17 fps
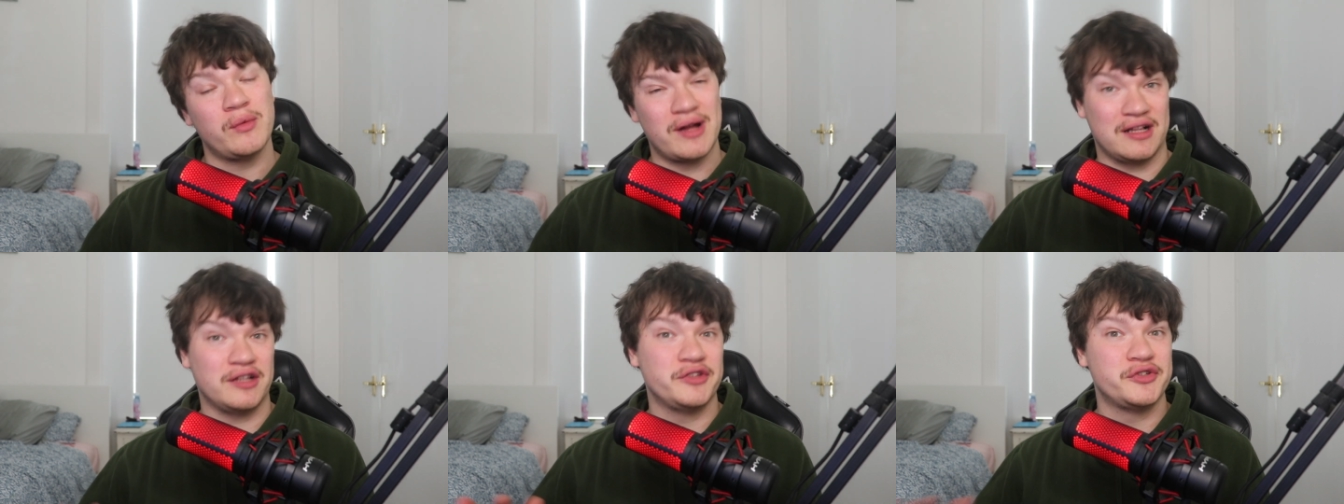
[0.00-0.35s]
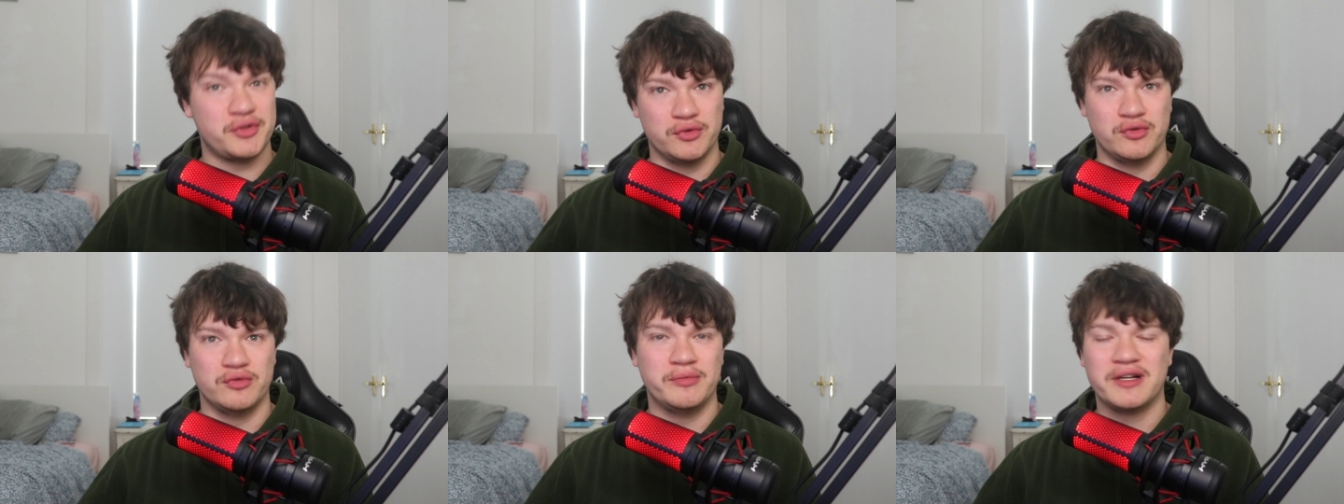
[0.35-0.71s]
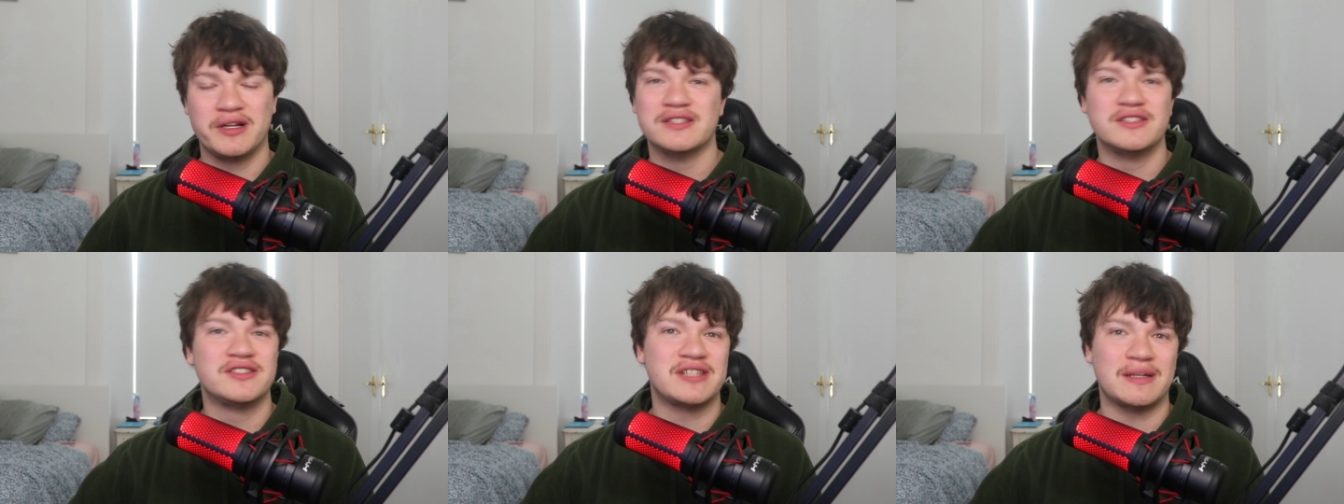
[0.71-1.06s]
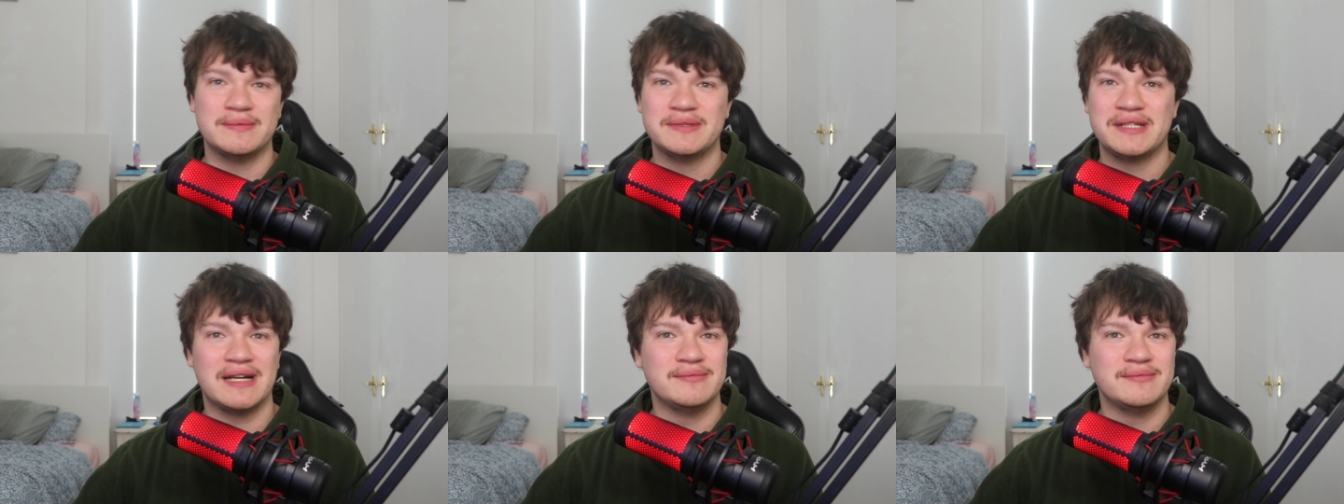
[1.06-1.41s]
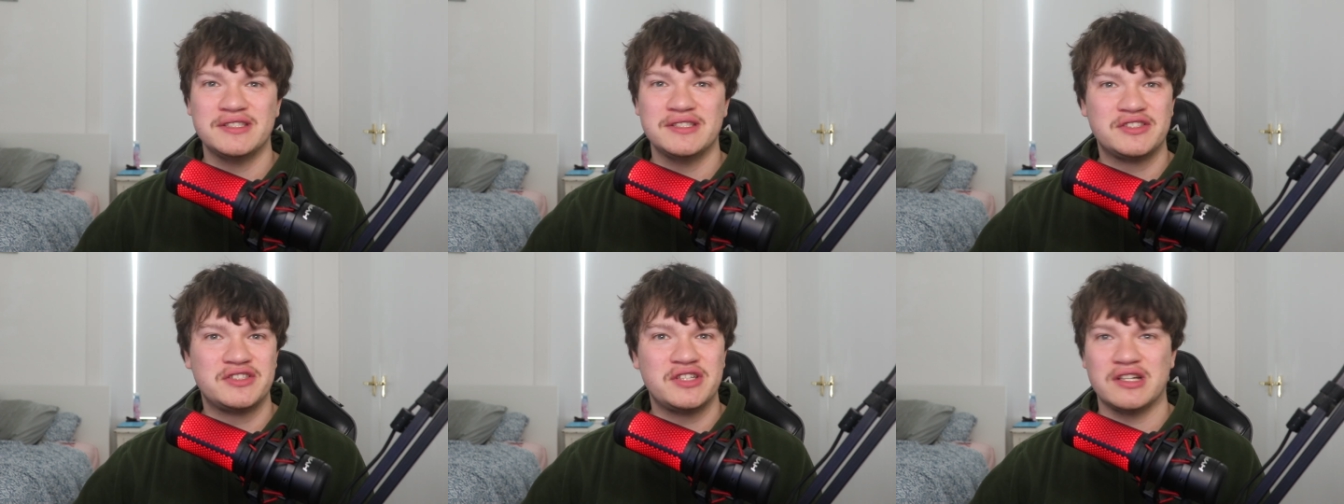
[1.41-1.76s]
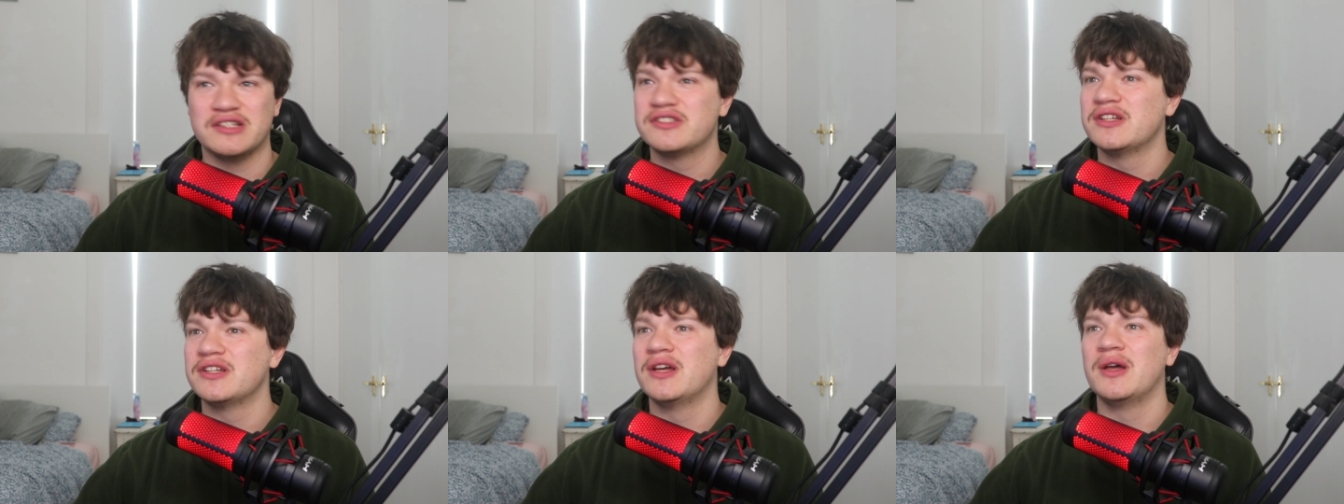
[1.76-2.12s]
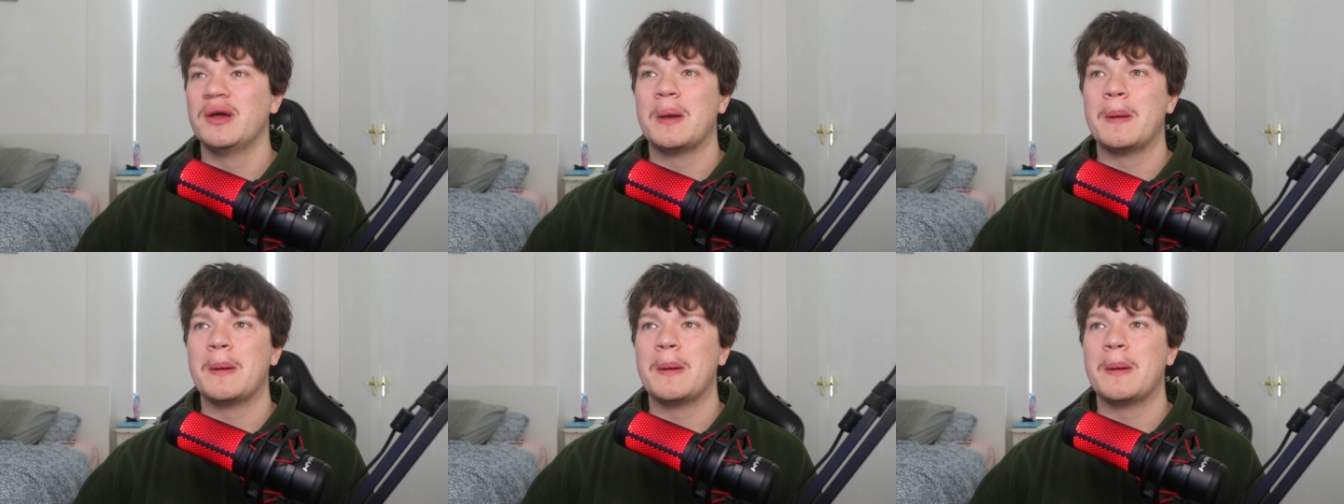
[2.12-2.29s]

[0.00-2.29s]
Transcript: well too, because sometimes it's just